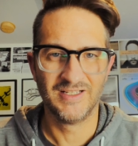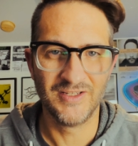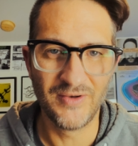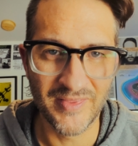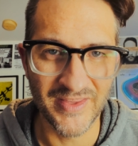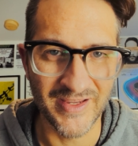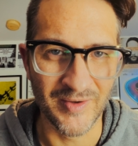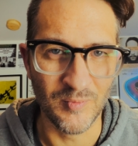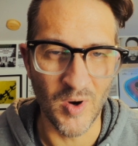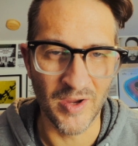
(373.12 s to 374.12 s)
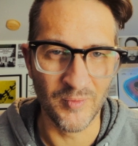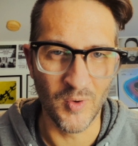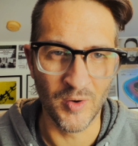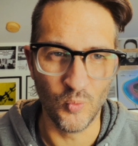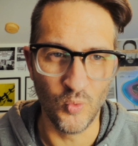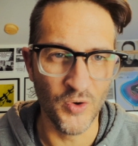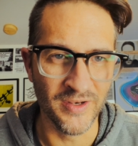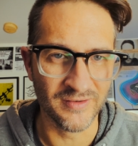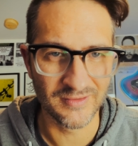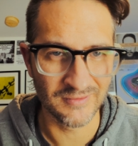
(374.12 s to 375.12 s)
You didn't think I, I, I
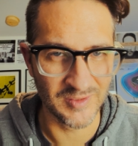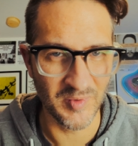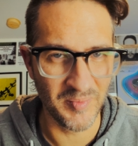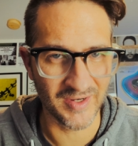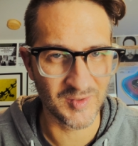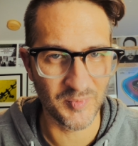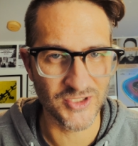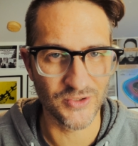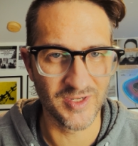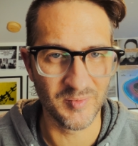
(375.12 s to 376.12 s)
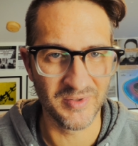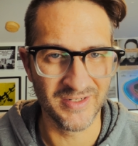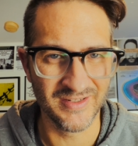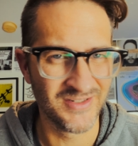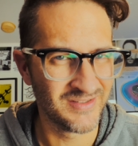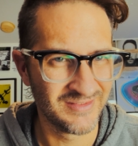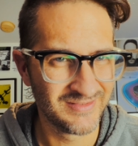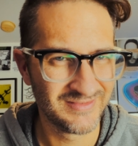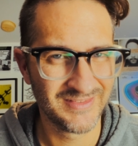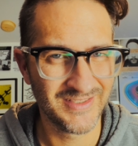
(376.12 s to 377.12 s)
wouldn't loop it back to pressure campaigning, did you?
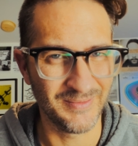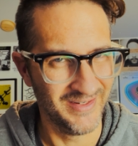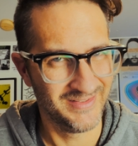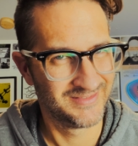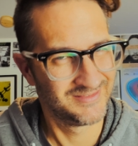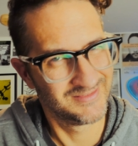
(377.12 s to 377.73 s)
Come on.